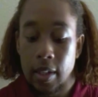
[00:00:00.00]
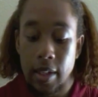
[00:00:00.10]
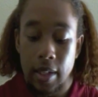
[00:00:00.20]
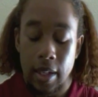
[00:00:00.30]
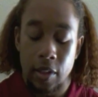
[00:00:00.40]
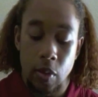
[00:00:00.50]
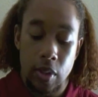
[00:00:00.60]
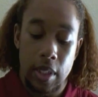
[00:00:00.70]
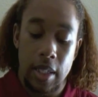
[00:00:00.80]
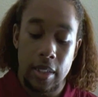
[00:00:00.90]
Looking at
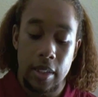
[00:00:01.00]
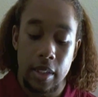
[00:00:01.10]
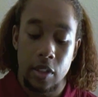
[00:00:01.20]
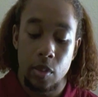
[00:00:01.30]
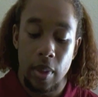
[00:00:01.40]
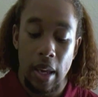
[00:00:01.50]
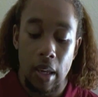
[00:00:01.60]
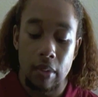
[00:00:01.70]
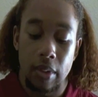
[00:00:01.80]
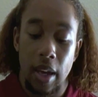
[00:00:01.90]
those continents, we
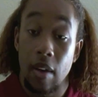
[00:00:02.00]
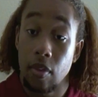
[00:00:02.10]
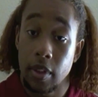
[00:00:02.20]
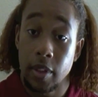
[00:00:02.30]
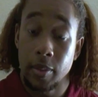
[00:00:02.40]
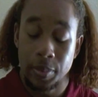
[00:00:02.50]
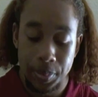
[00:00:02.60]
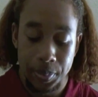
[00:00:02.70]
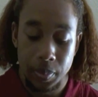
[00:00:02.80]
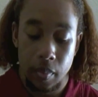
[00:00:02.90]
have Africa,
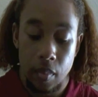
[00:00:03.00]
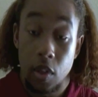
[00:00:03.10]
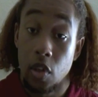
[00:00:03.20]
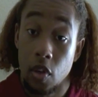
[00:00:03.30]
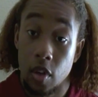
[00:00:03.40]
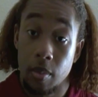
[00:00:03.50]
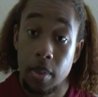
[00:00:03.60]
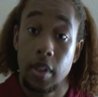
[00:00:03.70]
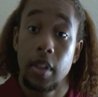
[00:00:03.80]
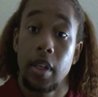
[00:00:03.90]
Europe,
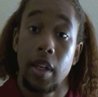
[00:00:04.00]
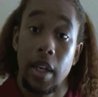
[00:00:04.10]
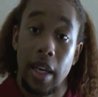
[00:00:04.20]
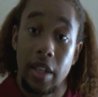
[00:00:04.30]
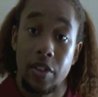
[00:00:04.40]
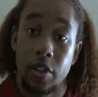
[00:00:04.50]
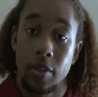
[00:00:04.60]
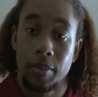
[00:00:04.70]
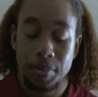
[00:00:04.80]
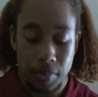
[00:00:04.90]
and
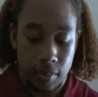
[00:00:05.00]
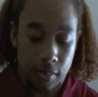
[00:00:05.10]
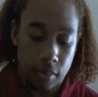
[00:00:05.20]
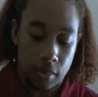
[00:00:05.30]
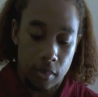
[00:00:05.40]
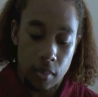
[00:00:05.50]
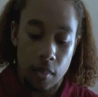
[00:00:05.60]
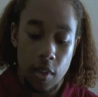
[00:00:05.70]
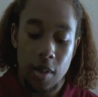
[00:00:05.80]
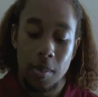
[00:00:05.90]
Asia.
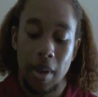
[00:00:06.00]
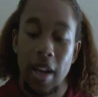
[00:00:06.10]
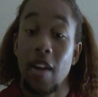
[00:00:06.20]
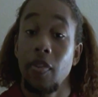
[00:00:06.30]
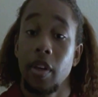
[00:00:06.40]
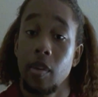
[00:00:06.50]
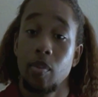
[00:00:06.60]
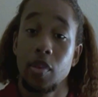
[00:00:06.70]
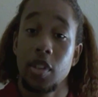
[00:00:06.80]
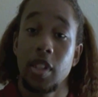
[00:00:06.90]
My African
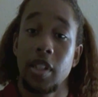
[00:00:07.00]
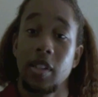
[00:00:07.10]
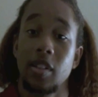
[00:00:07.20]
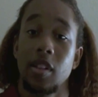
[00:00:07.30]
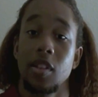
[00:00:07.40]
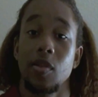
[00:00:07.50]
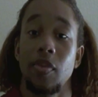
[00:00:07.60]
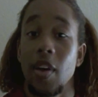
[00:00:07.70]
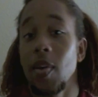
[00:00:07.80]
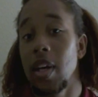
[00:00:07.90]
percentage is
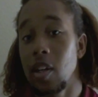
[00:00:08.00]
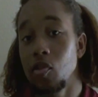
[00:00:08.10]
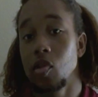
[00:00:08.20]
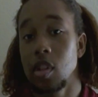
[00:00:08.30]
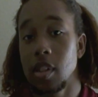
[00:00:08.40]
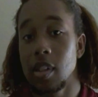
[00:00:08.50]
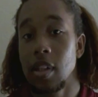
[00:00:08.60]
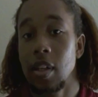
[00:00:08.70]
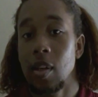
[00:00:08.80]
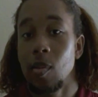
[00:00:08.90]
very interesting.
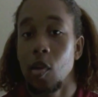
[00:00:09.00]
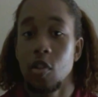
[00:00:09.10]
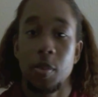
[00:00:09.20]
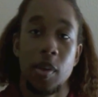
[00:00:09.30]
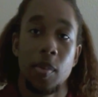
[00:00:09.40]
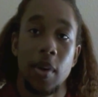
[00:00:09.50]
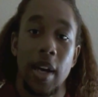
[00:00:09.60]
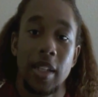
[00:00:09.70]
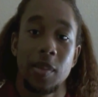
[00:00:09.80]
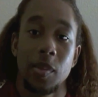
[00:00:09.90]
Most people
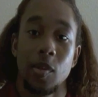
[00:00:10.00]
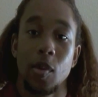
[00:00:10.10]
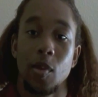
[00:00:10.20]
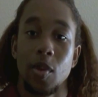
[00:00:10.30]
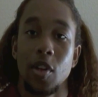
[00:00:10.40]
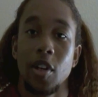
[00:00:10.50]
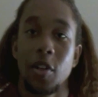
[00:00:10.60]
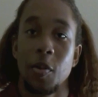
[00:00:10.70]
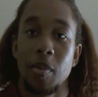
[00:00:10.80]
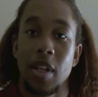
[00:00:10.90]
ask me, well, what are
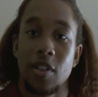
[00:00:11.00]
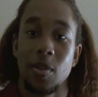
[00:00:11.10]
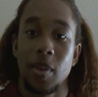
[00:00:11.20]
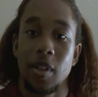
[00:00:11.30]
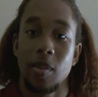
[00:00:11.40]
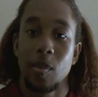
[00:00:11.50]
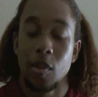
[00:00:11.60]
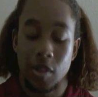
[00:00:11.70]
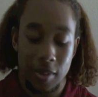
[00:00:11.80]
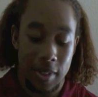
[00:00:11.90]
you mixed with
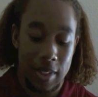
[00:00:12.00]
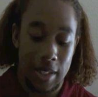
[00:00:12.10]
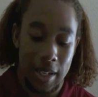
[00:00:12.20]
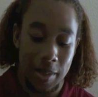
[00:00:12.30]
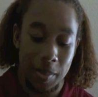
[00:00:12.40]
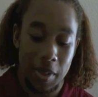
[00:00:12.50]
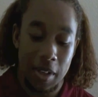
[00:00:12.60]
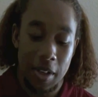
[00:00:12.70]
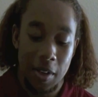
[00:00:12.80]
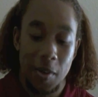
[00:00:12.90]
most of the time?
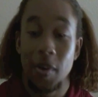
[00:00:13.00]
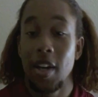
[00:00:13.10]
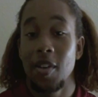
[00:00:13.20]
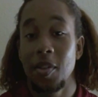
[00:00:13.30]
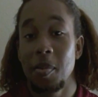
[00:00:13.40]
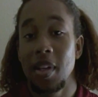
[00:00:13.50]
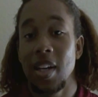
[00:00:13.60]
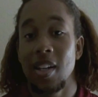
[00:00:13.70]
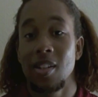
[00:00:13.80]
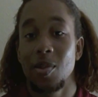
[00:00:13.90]
Well, I have to be
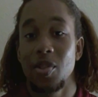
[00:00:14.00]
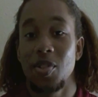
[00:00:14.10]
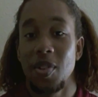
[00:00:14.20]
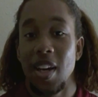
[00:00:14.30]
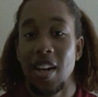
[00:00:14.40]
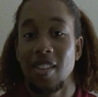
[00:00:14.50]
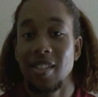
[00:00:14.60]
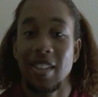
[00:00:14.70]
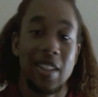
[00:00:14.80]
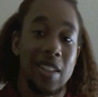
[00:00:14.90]
honest with you now.